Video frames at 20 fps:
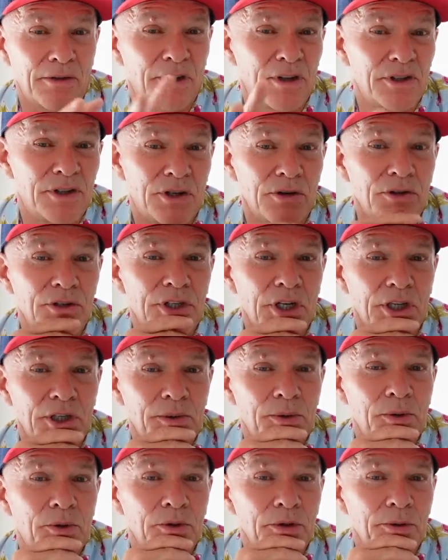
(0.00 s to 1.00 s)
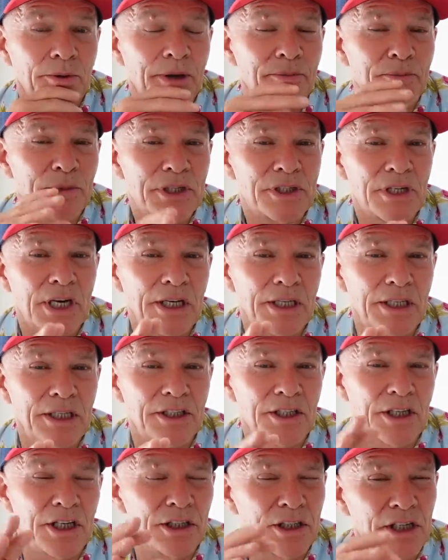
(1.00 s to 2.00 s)
those two circuits we talked about,
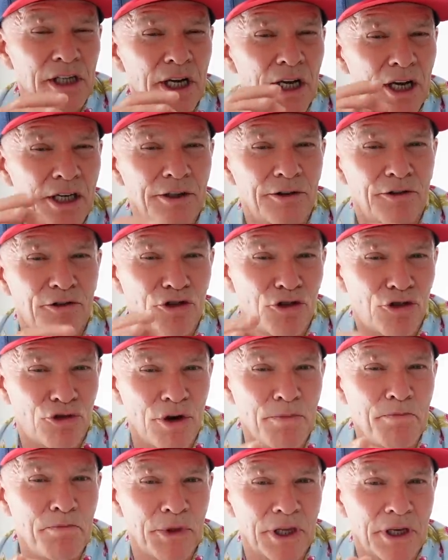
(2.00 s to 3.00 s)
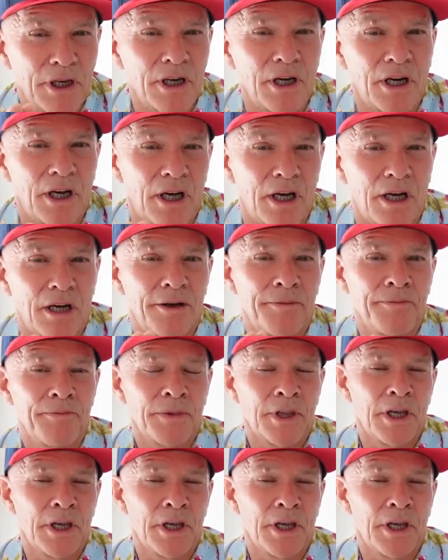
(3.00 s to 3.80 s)
Mercedes can kind of trim the car